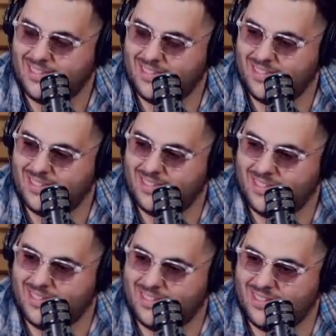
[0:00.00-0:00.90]

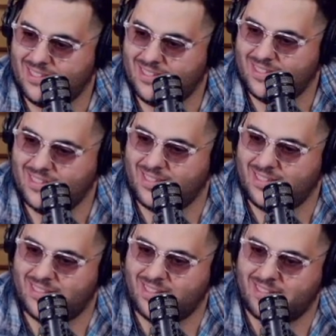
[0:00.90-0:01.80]

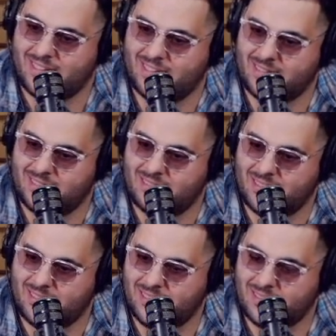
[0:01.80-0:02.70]

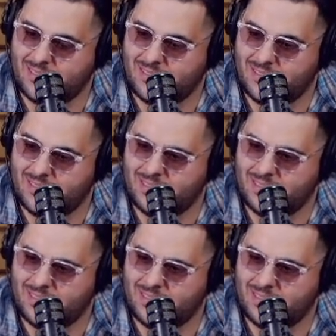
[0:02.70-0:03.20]
(not speaking)